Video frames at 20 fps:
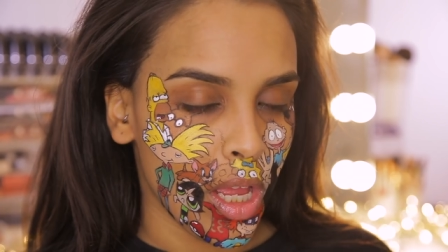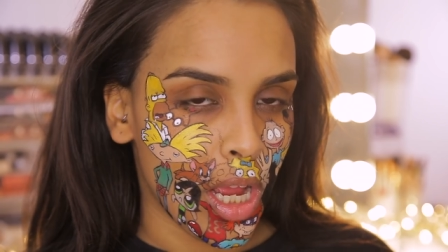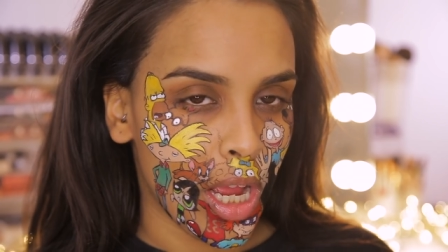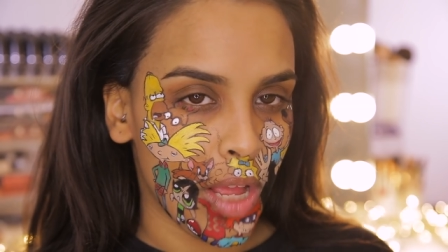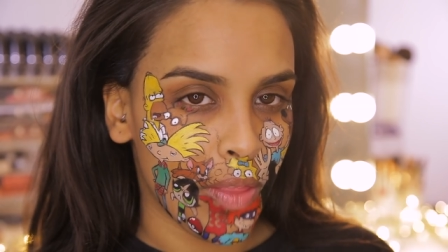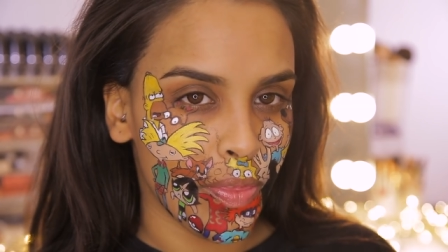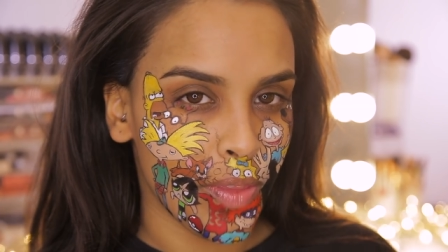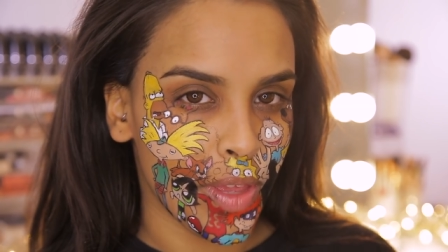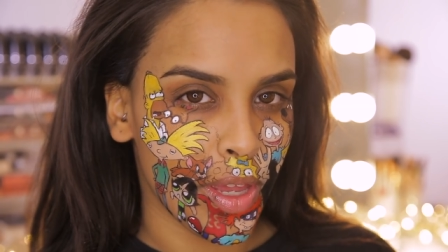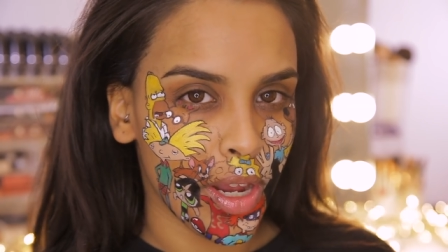
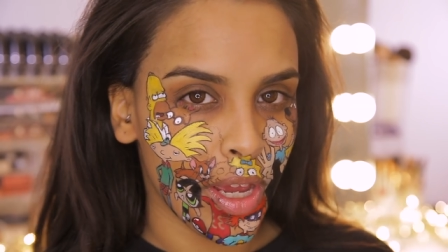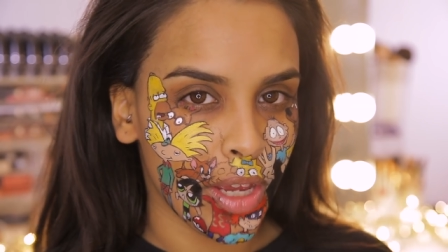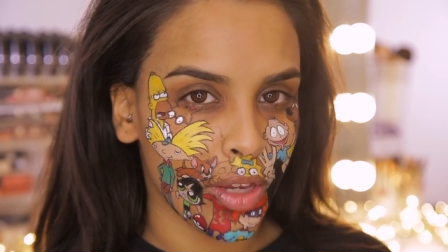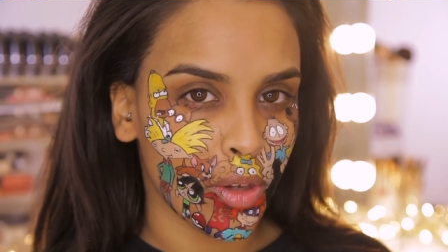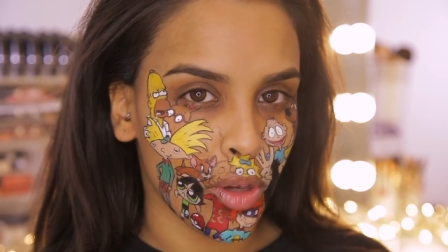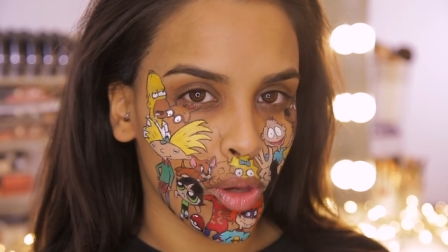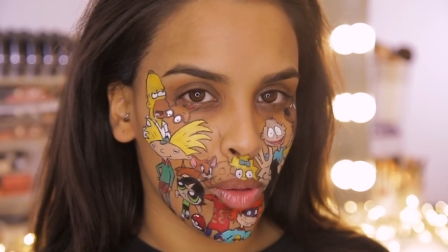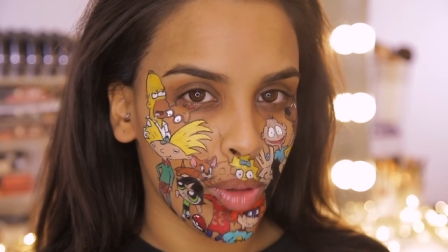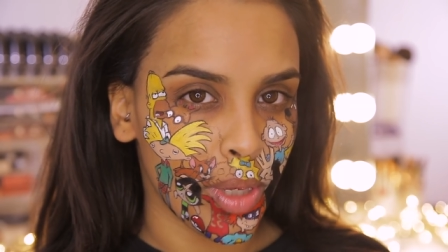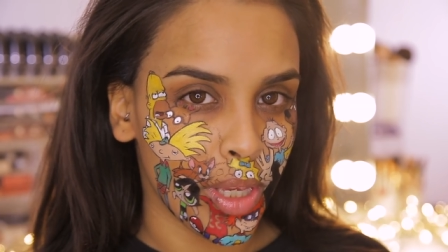And then I
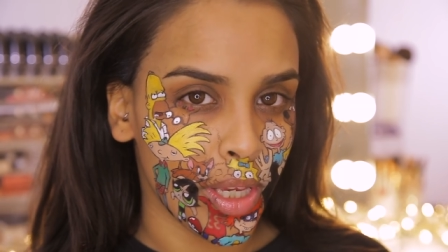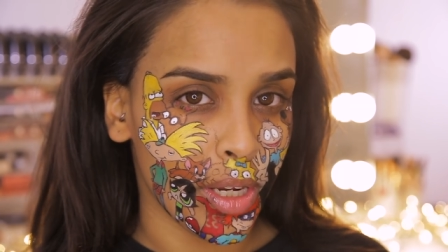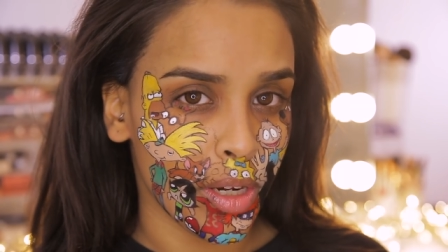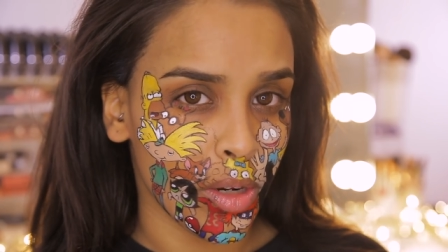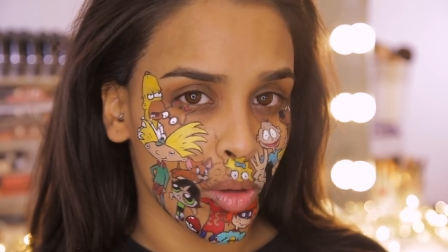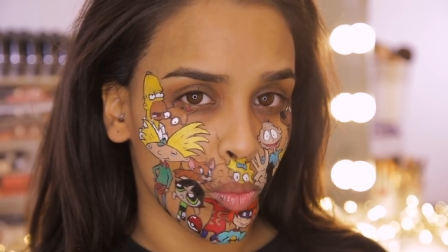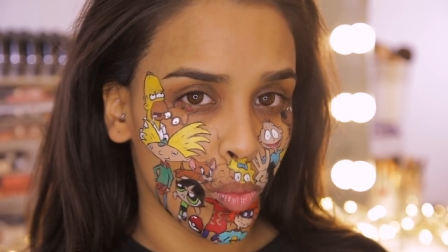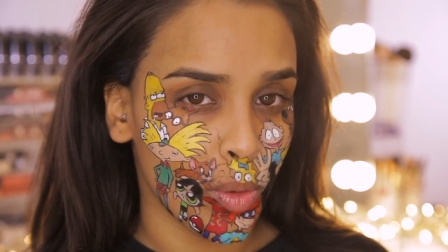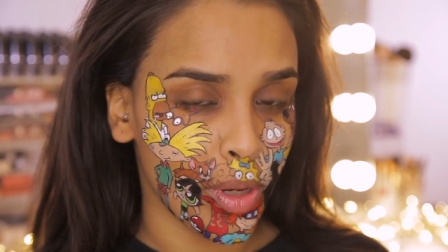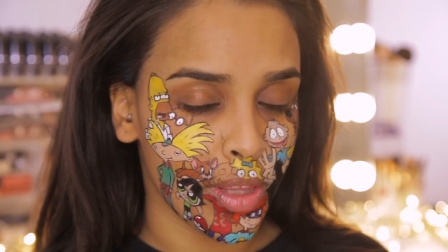go
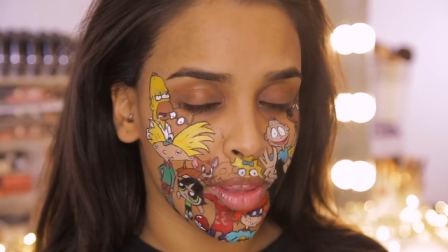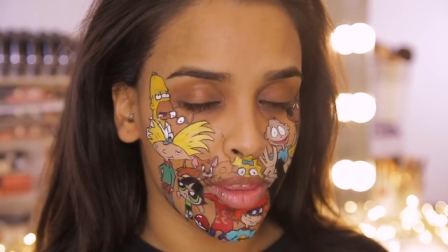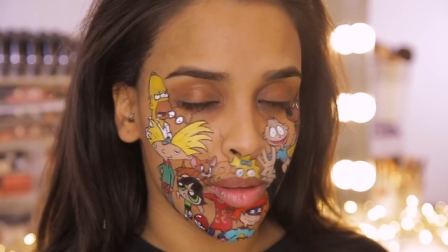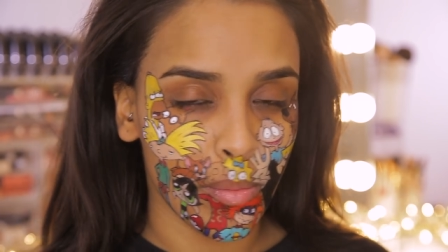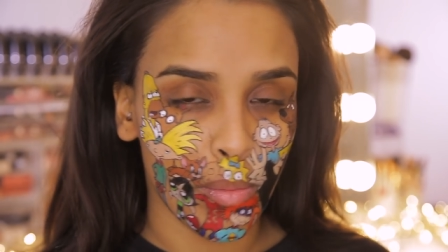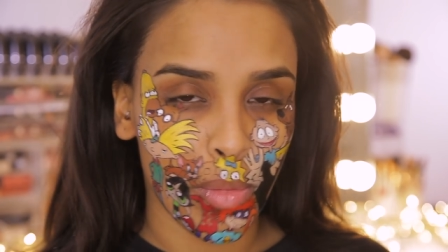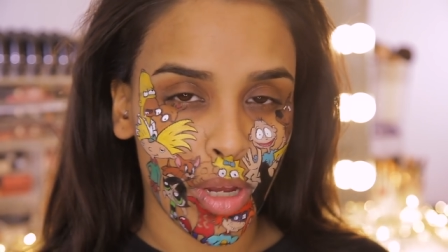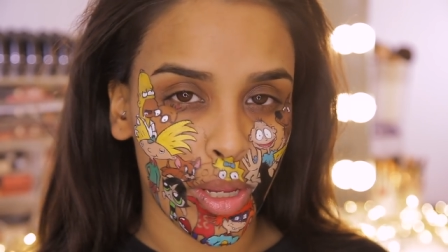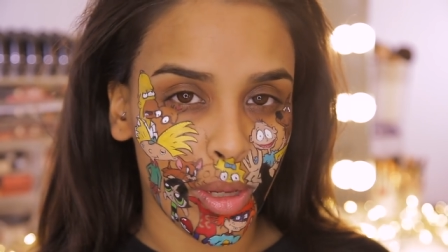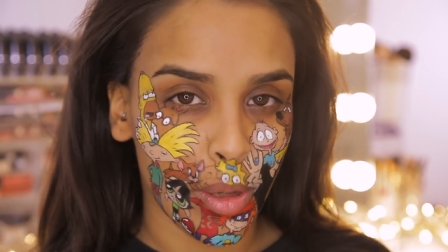in with
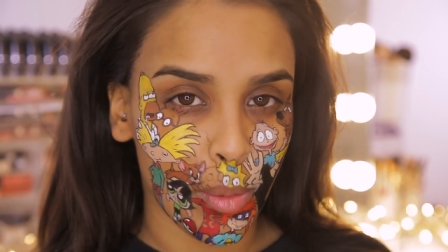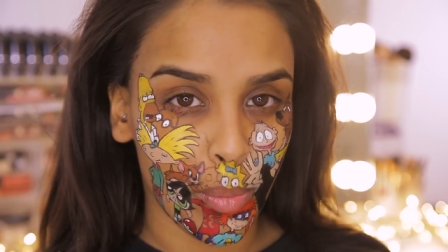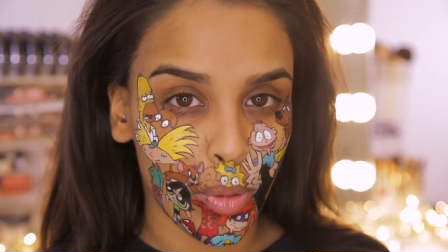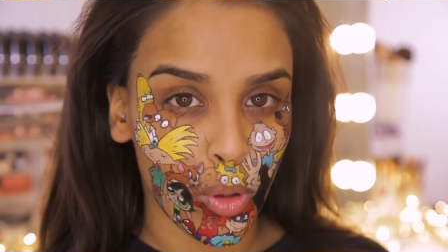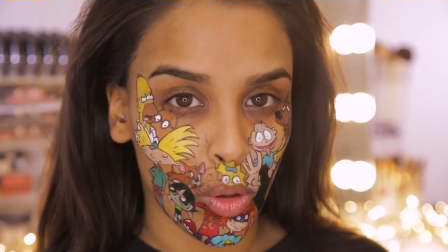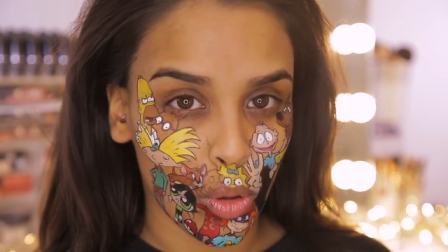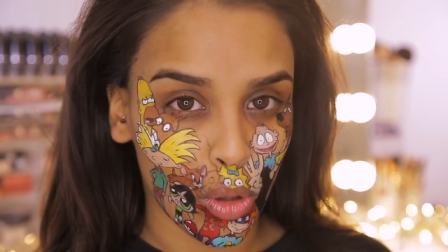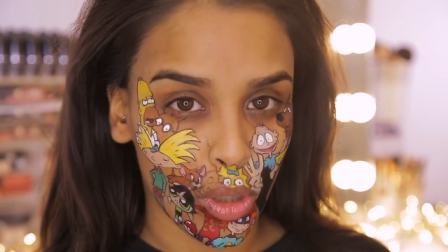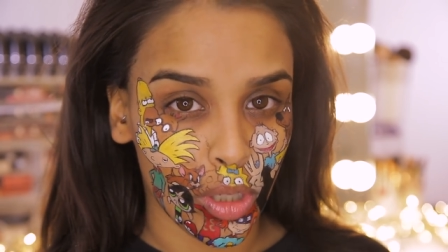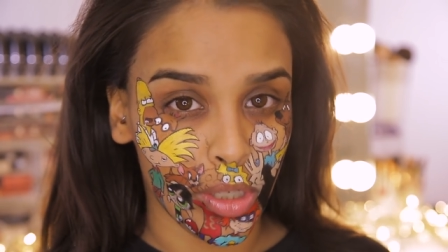my block